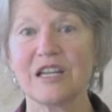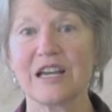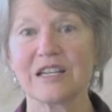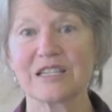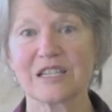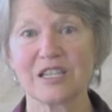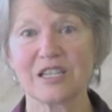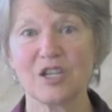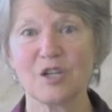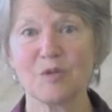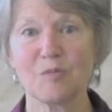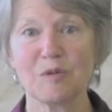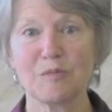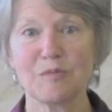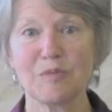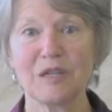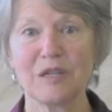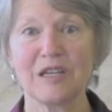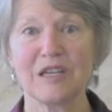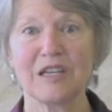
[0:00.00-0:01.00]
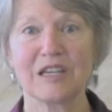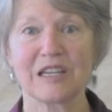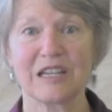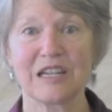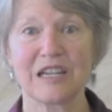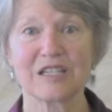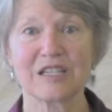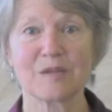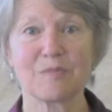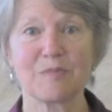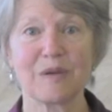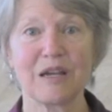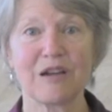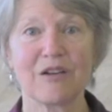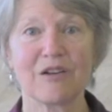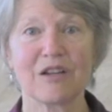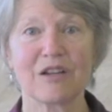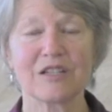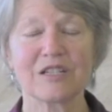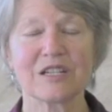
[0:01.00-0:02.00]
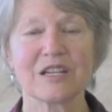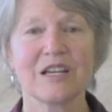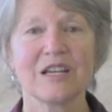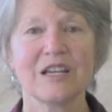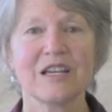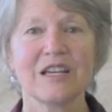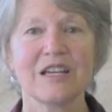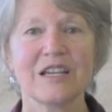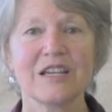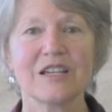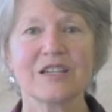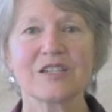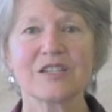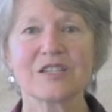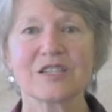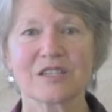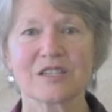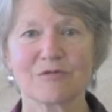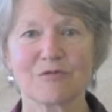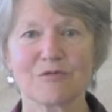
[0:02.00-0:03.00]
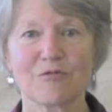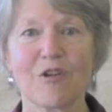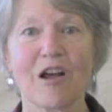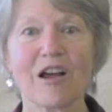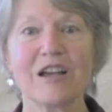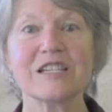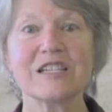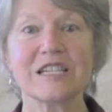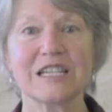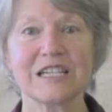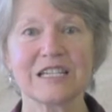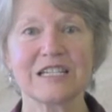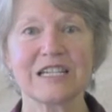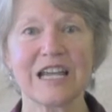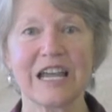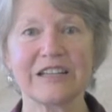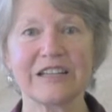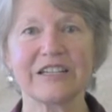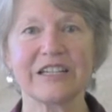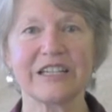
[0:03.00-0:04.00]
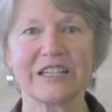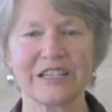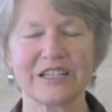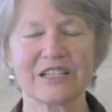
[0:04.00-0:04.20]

as a human being and as a parent is rising daily.